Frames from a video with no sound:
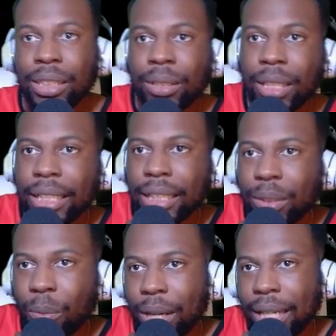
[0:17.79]
So looking here,
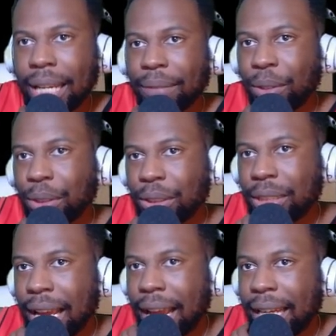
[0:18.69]
the one versus
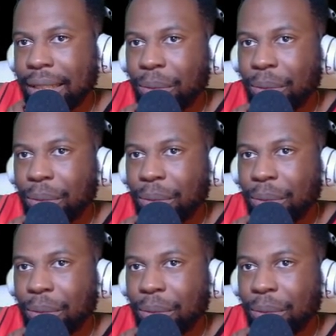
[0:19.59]
the eight,